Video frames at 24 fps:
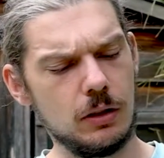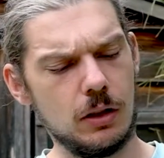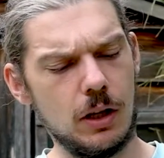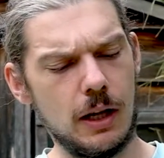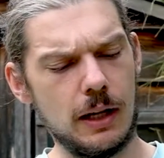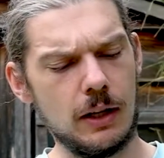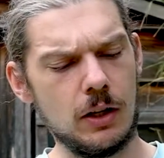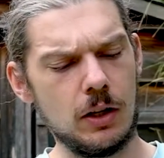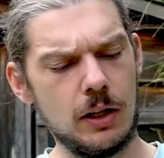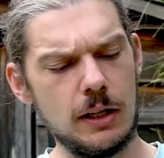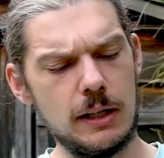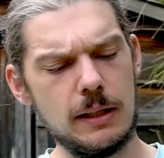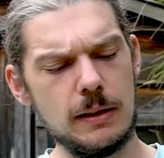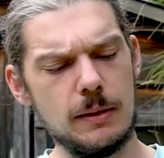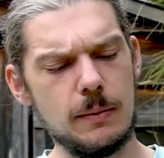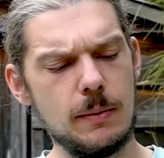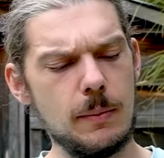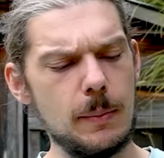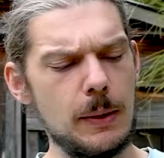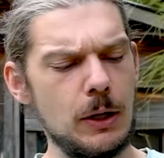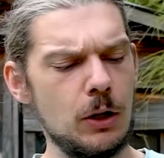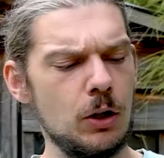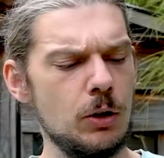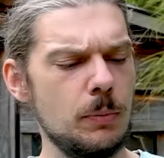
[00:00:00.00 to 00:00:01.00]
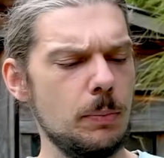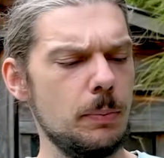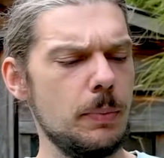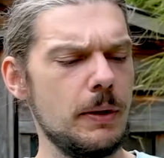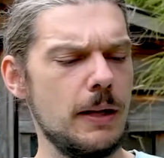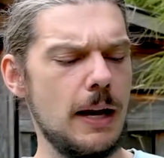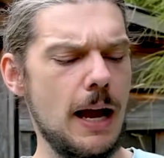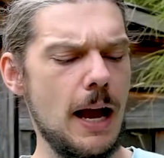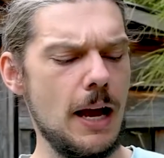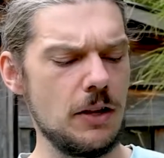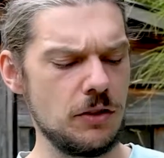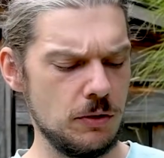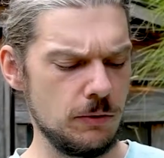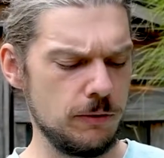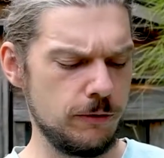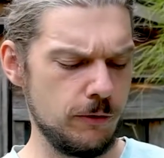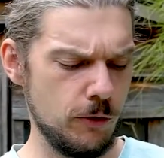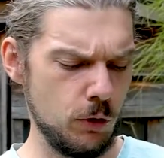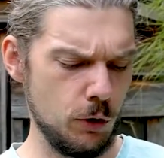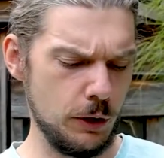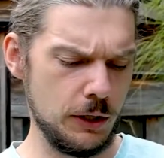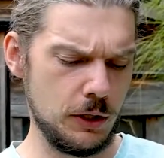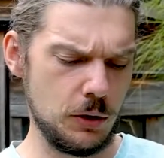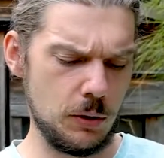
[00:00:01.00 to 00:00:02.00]
like in the middle, but it hasn't
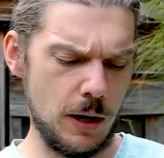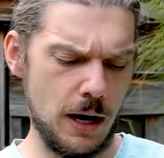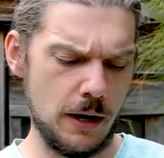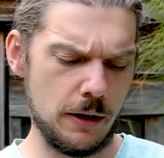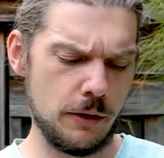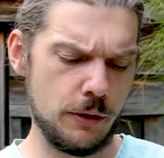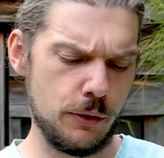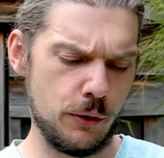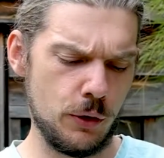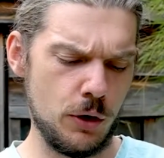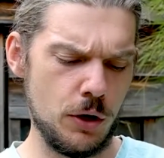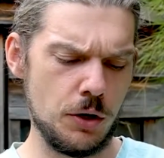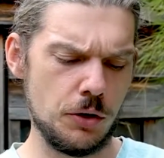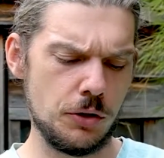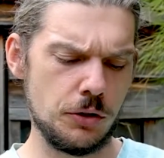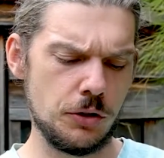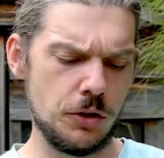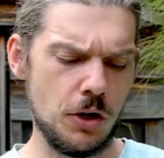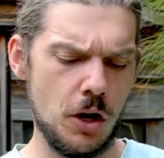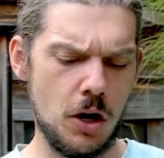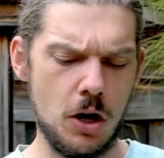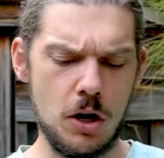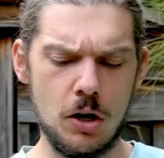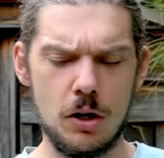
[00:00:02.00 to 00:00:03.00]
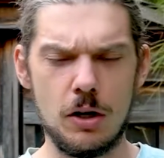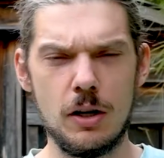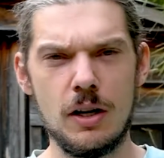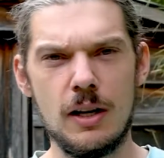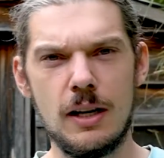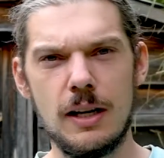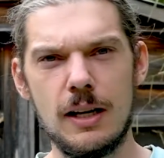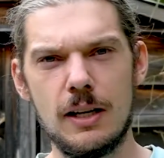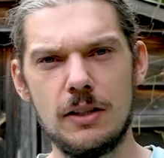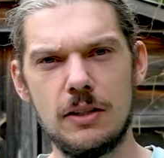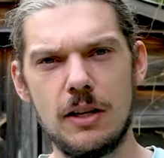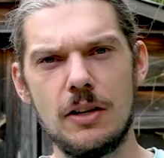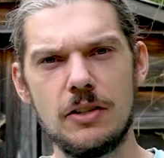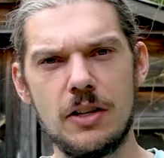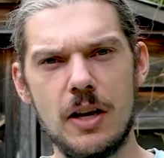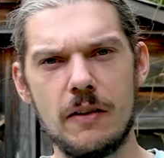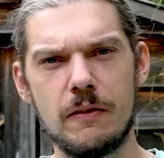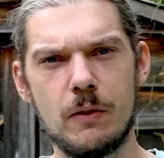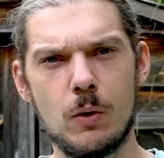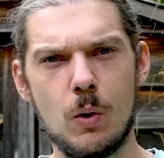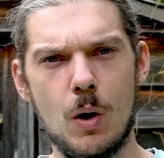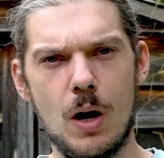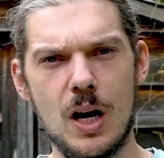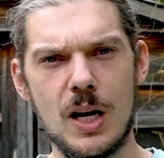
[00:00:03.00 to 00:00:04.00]
fully cracked through, so it does
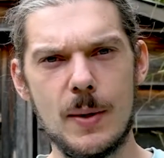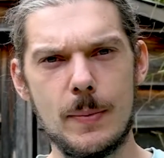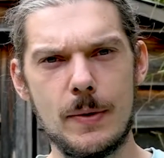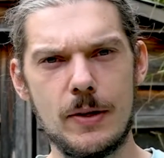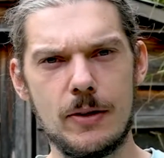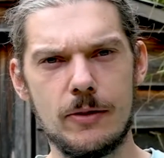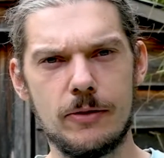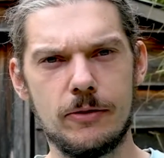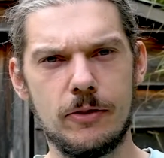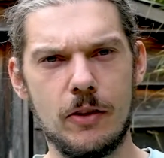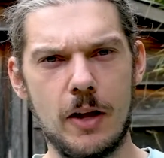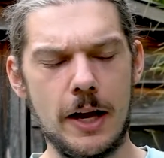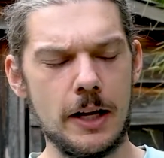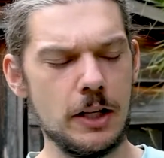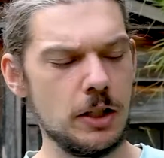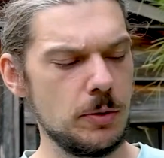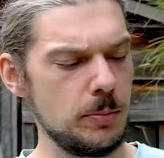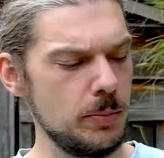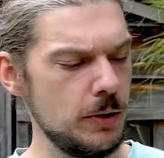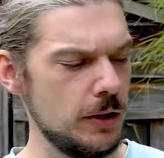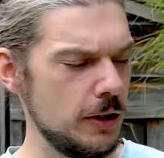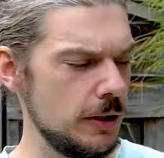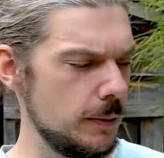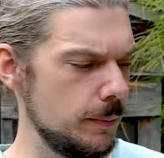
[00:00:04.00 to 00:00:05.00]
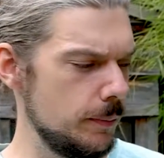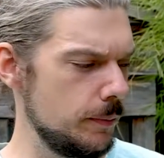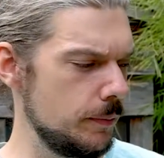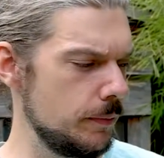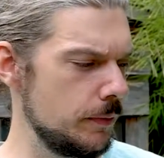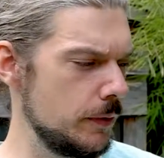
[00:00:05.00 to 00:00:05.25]
have quite a bit of flex. But